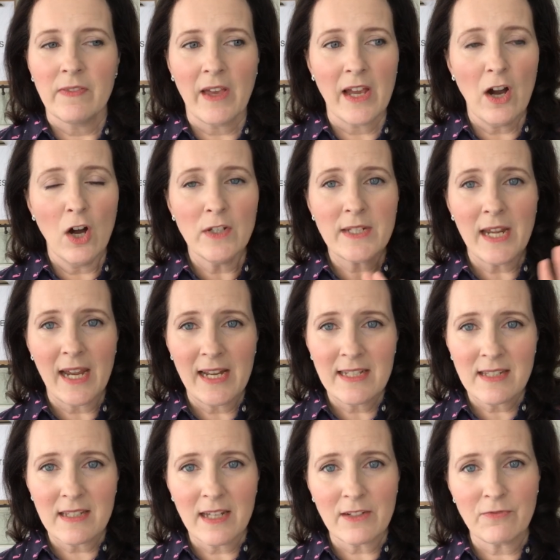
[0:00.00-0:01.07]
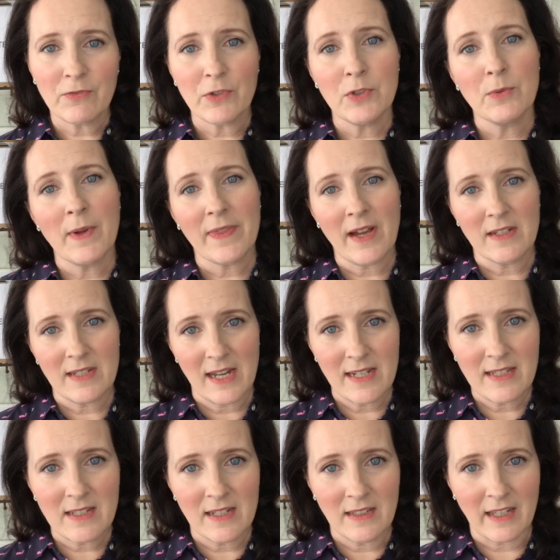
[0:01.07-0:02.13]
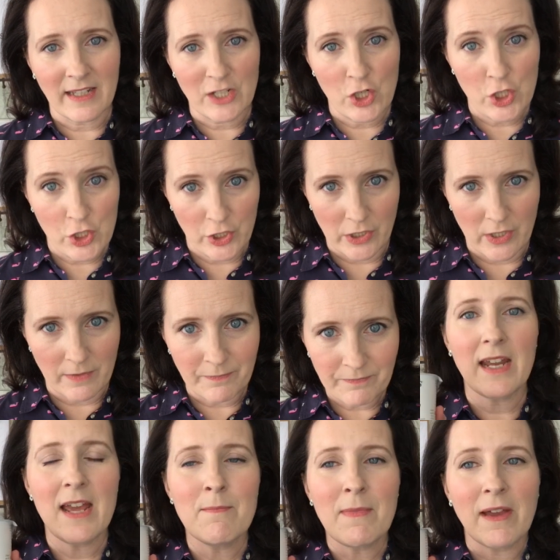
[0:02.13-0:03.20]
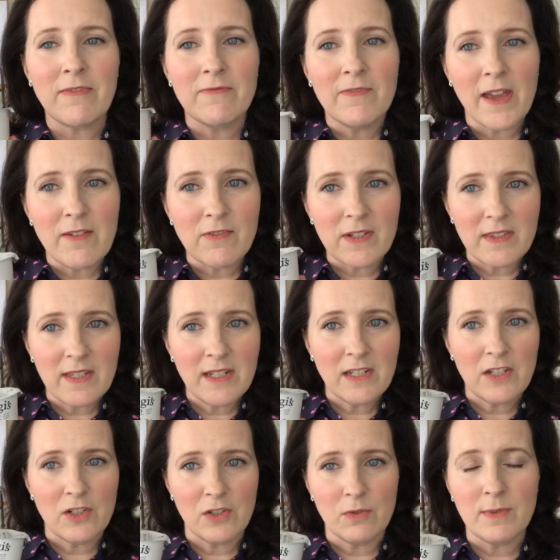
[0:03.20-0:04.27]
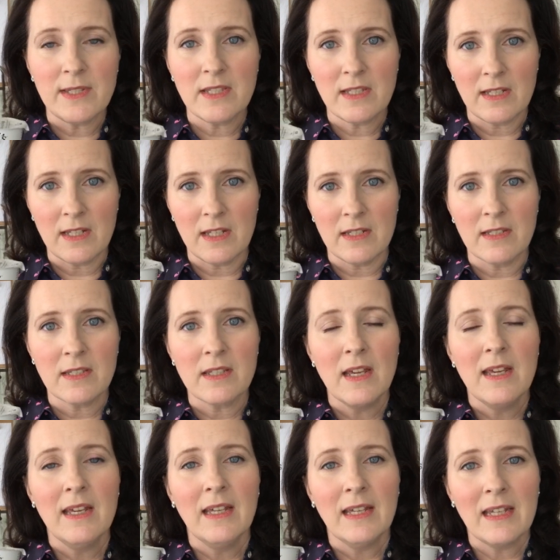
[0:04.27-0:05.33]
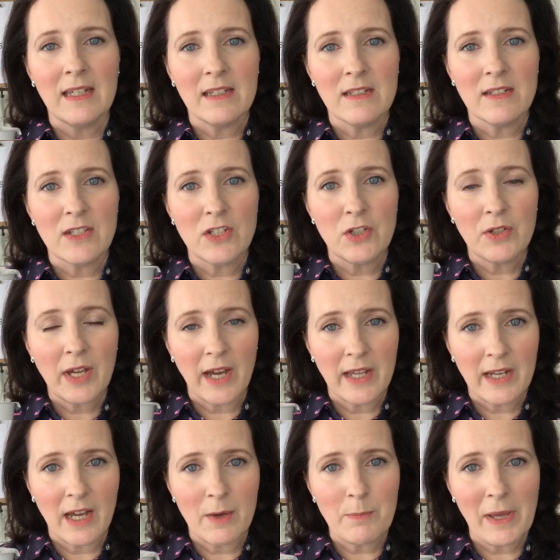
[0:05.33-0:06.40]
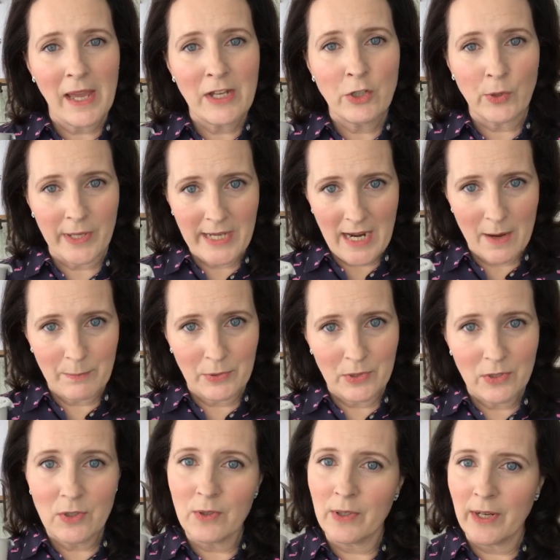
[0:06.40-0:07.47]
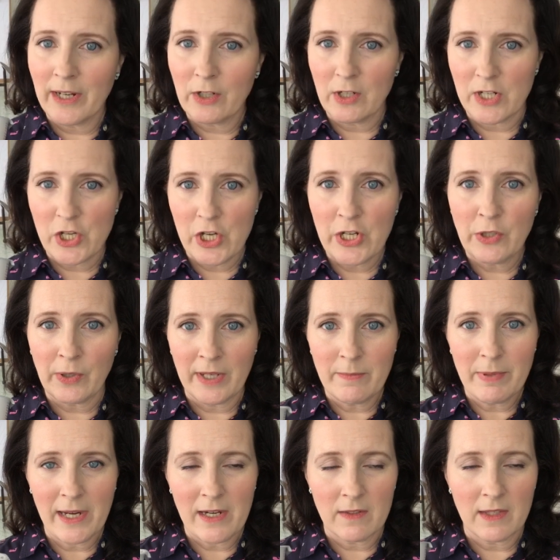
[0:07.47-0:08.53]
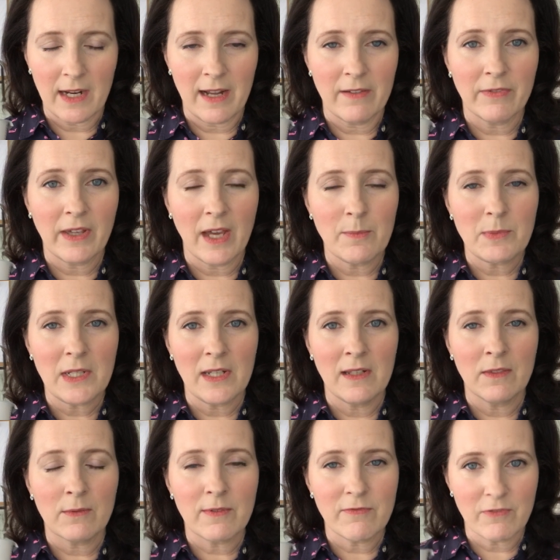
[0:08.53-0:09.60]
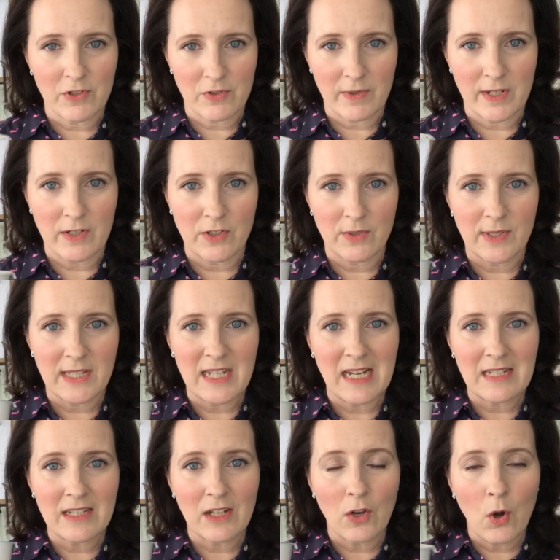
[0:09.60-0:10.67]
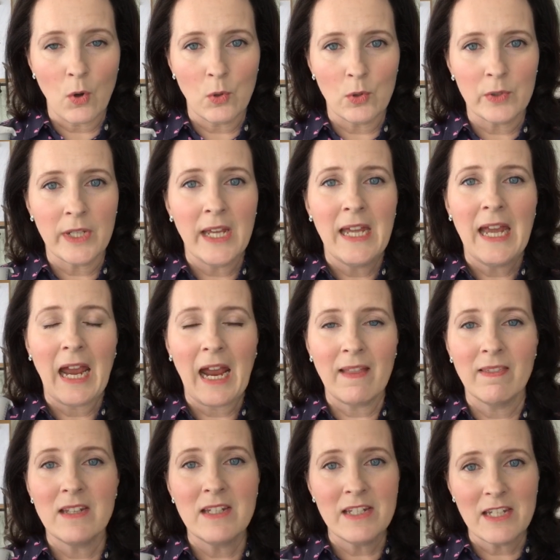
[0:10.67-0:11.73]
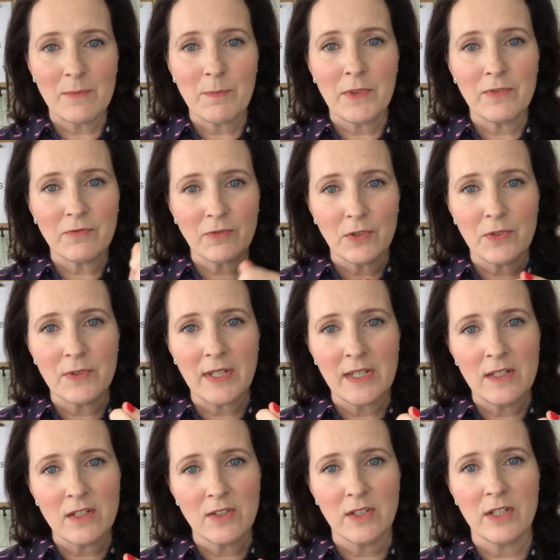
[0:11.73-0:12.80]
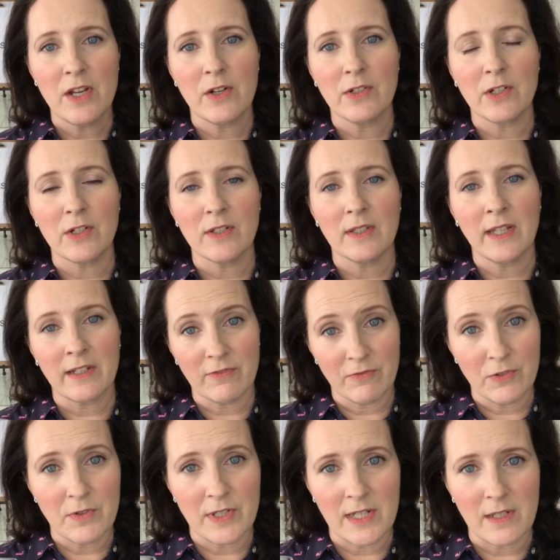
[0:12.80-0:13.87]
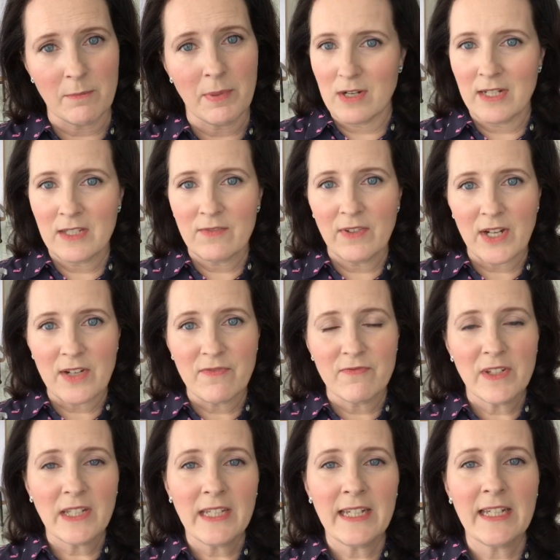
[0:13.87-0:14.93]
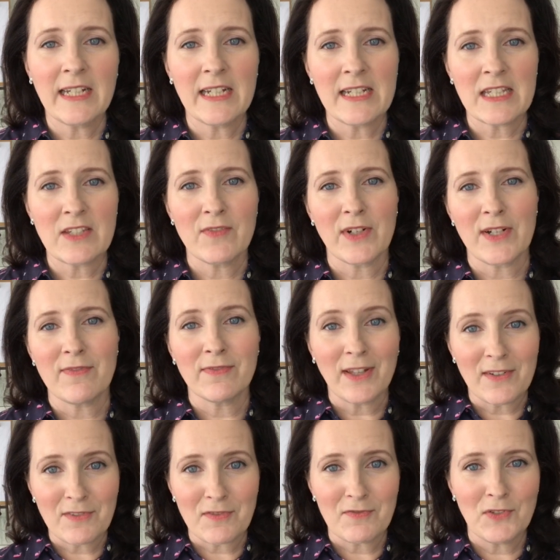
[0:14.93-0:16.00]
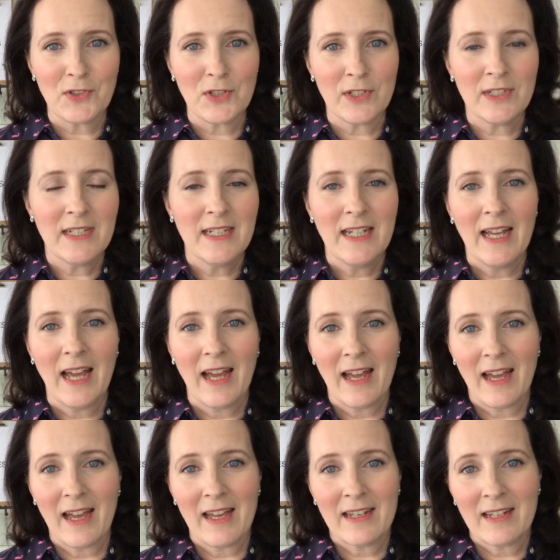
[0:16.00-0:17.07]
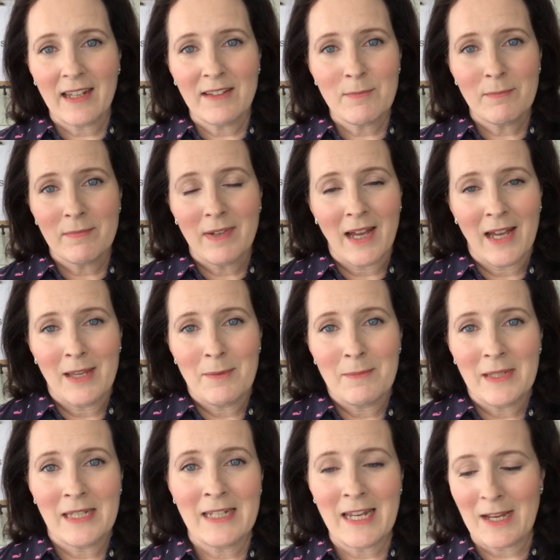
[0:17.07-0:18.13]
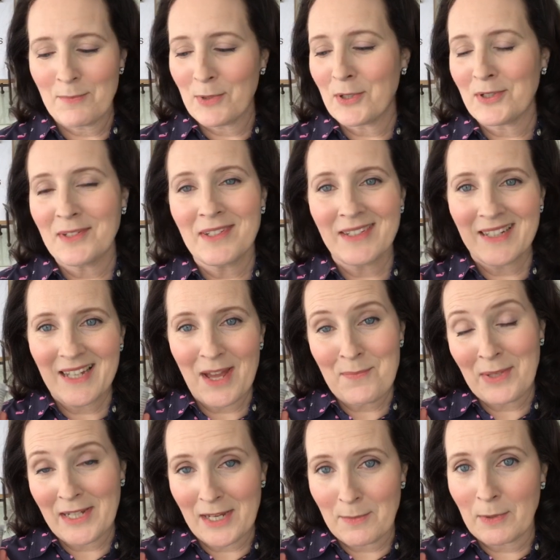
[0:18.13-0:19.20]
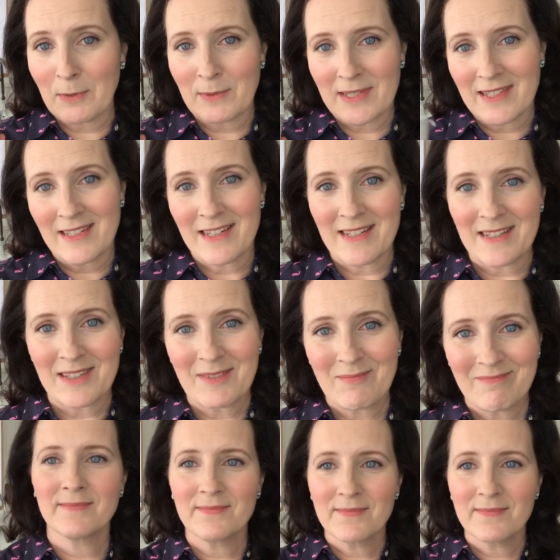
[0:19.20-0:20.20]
They all taste like fruit without tasting like sugar. And my favorite thing to do with Siggi's is to cut up a green apple or a crunchy green pear that I've kept in the refrigerator so it's nice and cold, and then dip the fruit into the yogurt like a fruit dip. It's very filling, it's very flavorful, and I'm enamored. I'm enamored with Siggi's.